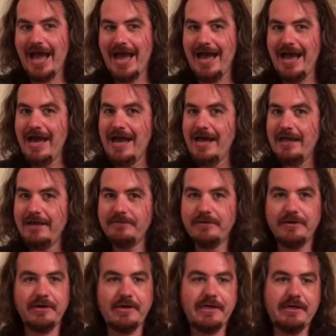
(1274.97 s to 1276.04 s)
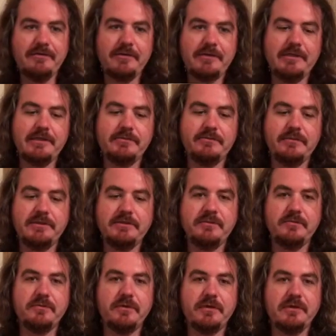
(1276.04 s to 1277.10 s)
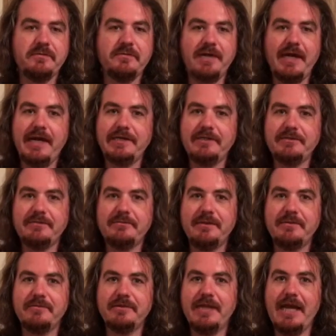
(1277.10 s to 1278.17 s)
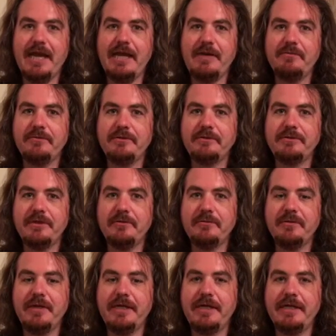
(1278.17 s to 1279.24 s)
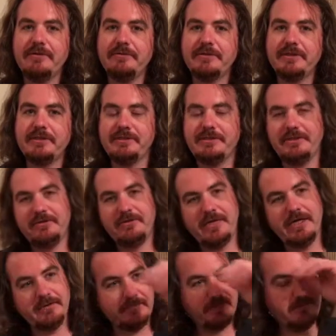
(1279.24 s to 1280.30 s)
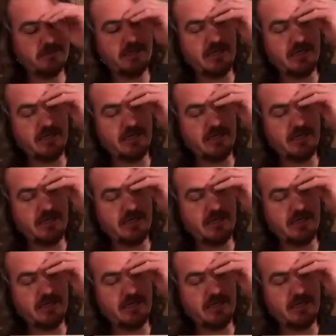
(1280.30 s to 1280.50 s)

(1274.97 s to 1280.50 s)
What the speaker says: I have no idea what this one's worth, but I just remember the hype was so big, it was just incredible.